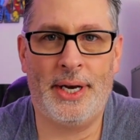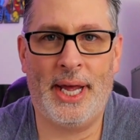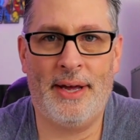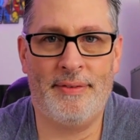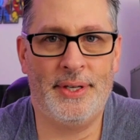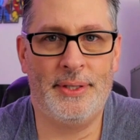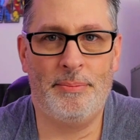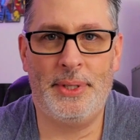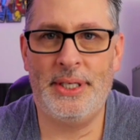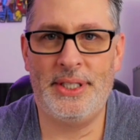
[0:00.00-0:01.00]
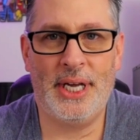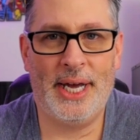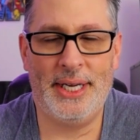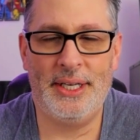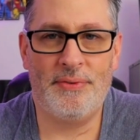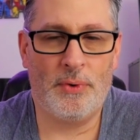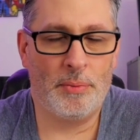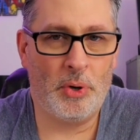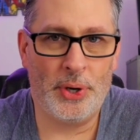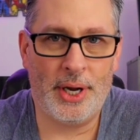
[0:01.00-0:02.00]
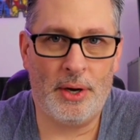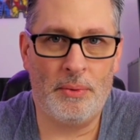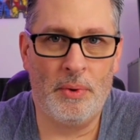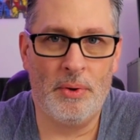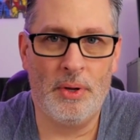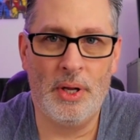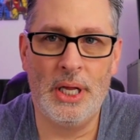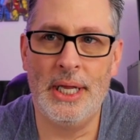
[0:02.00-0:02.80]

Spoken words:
on having PCIe 4.0,